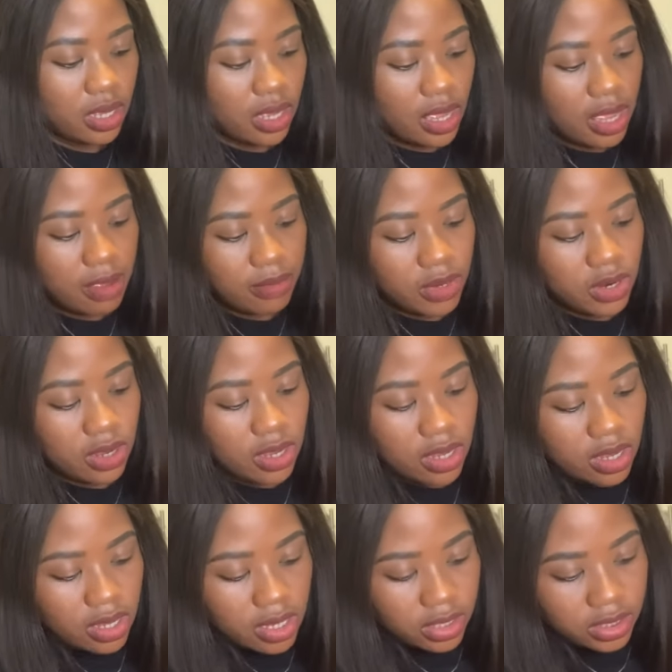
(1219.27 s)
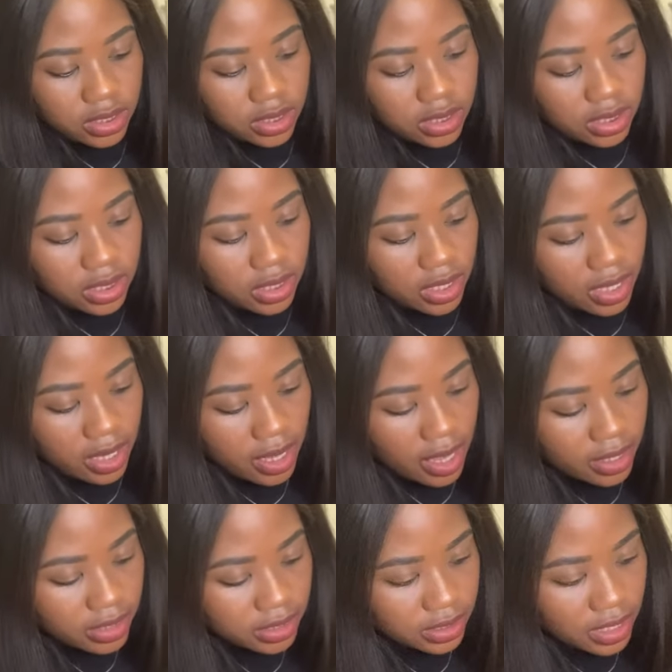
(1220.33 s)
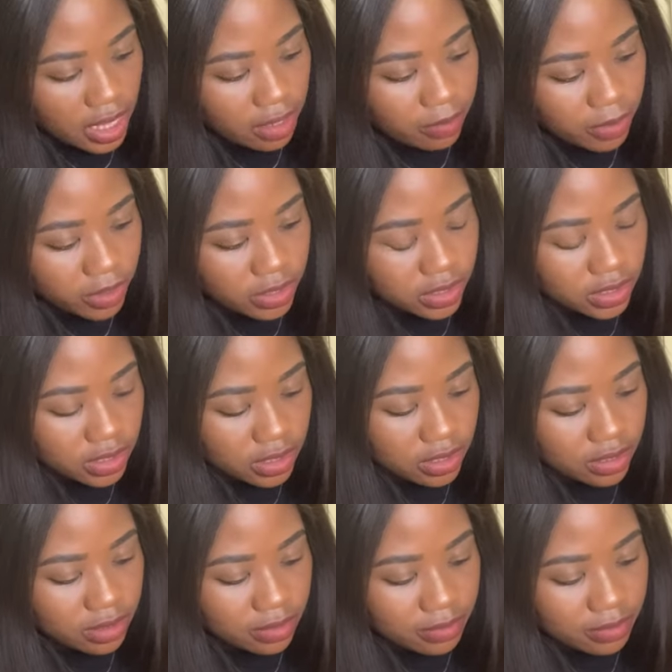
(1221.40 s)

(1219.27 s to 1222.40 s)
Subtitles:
I'm not a snack person.